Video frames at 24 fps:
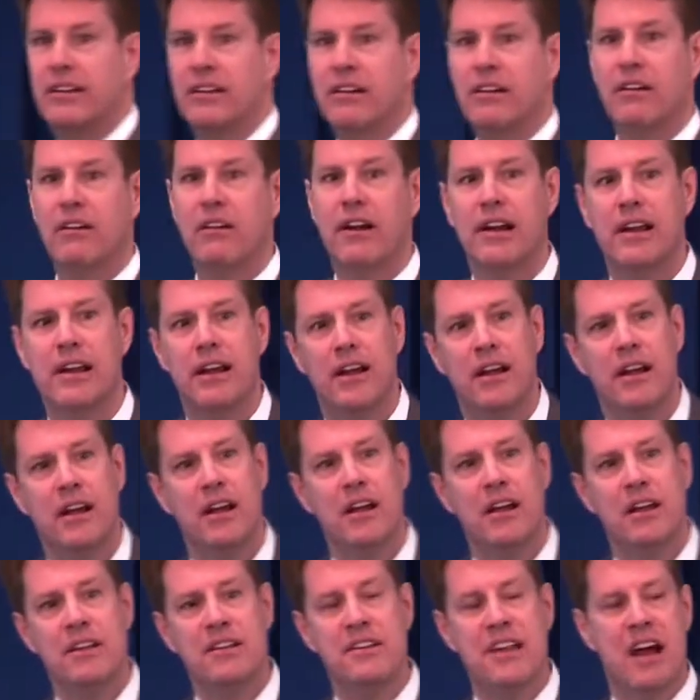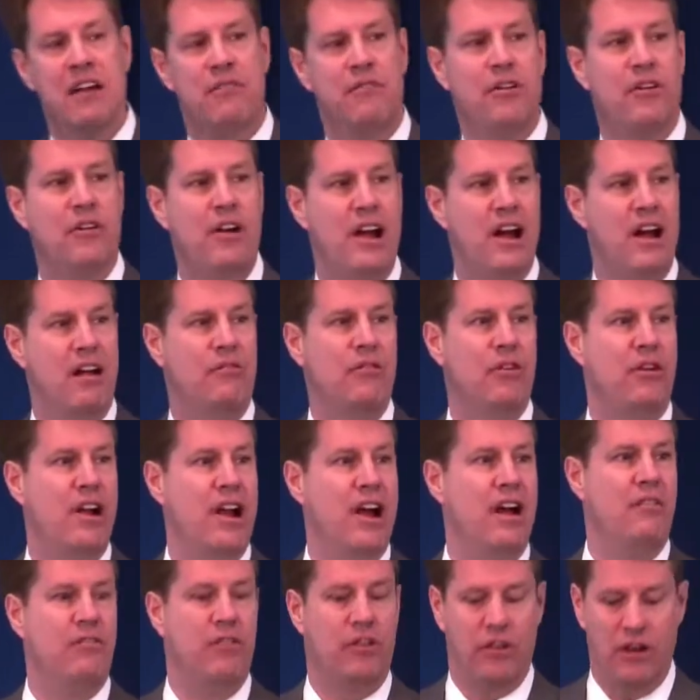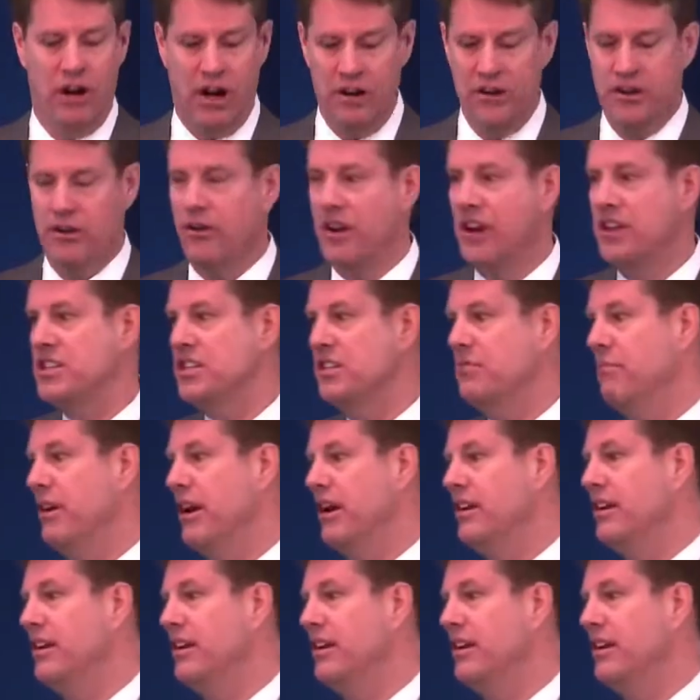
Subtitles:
all right? Never, ever, ever underestimate